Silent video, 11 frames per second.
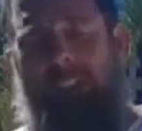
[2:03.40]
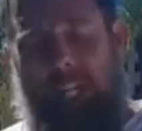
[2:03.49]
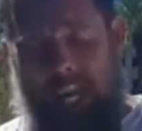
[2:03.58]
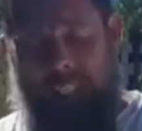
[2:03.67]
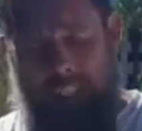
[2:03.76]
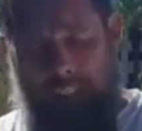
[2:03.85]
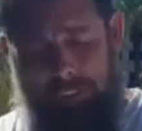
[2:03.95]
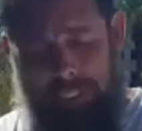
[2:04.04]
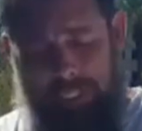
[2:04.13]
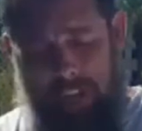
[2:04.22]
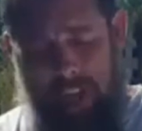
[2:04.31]
not
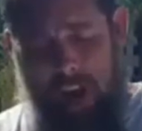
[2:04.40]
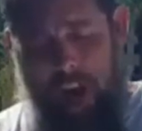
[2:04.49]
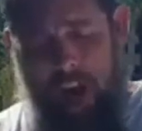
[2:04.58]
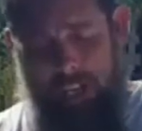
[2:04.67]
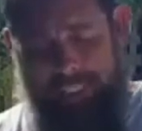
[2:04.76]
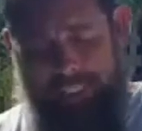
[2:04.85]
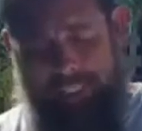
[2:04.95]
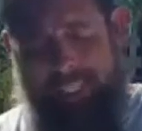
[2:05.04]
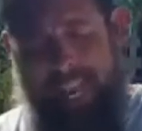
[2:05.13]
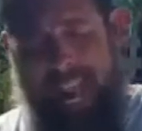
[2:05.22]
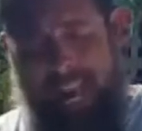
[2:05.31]
guilty on
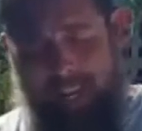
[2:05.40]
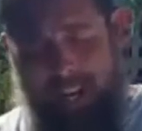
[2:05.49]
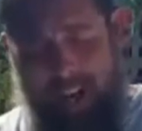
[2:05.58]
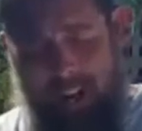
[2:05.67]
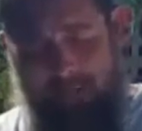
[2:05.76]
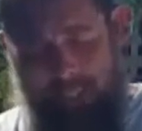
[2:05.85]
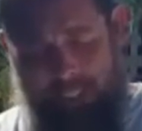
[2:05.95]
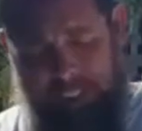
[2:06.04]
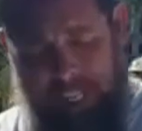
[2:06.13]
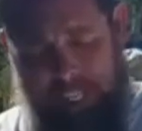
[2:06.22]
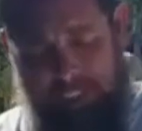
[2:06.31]
8 of the
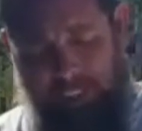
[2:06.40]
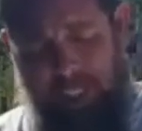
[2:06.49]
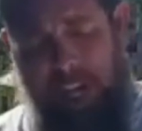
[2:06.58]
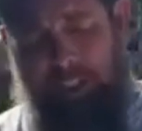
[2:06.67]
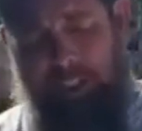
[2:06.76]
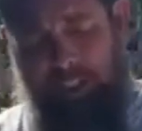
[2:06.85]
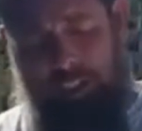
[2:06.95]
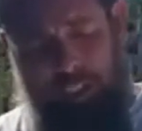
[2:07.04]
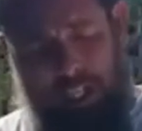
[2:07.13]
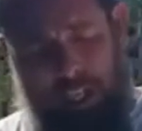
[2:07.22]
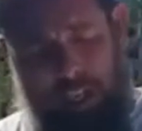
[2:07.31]
10
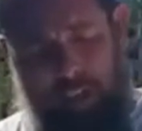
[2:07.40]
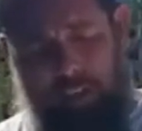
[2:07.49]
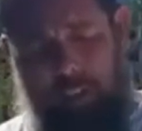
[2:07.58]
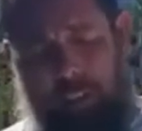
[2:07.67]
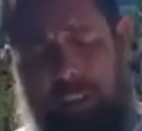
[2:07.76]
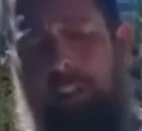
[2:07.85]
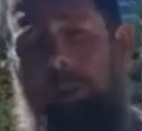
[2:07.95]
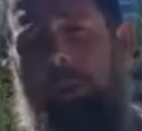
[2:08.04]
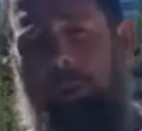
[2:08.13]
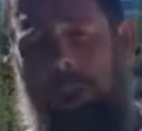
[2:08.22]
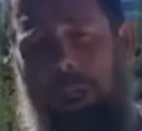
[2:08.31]
charges. There's only 2
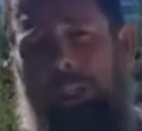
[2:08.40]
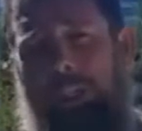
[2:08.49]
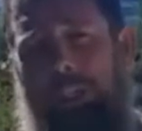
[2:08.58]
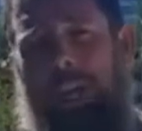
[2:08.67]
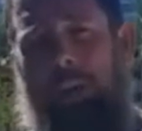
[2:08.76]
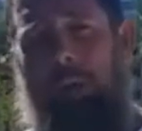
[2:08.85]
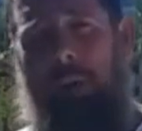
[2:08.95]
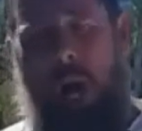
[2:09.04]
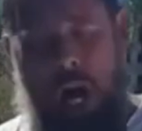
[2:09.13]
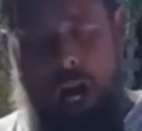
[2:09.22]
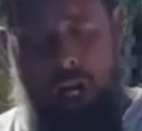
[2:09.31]
charges that were
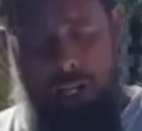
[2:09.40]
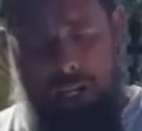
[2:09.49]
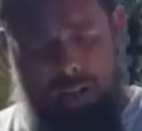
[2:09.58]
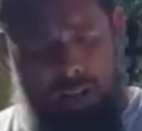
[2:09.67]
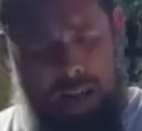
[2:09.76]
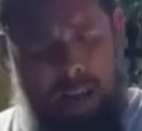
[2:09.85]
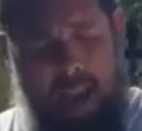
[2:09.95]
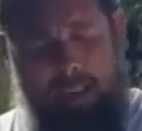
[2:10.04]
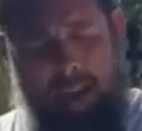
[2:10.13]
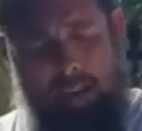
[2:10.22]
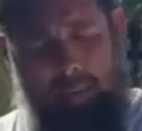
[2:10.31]
hung,
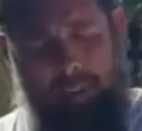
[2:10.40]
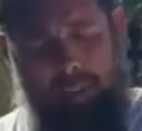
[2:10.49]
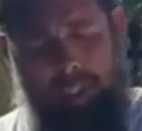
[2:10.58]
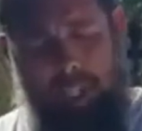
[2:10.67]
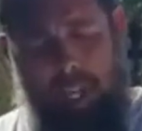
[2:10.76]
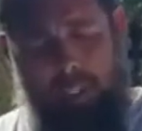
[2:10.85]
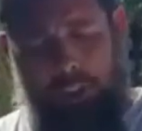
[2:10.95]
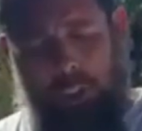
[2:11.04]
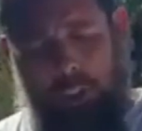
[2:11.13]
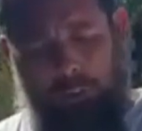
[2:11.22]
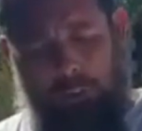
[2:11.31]
and that was
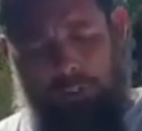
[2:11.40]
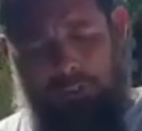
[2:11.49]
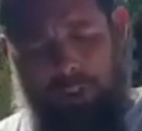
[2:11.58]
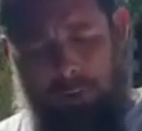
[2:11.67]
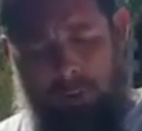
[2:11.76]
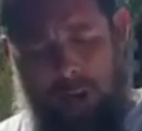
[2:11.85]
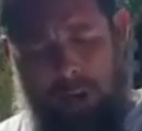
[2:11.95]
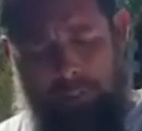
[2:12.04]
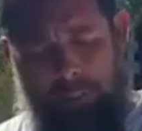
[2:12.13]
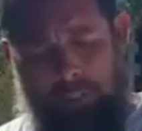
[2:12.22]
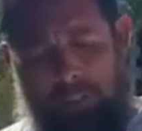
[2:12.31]
assault on a federal
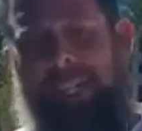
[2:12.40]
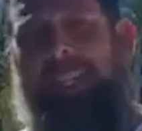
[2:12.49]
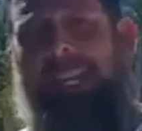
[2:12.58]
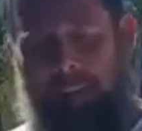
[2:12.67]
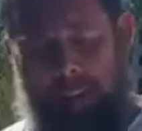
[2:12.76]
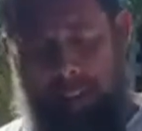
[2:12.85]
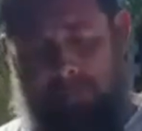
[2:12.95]
officer and carrying a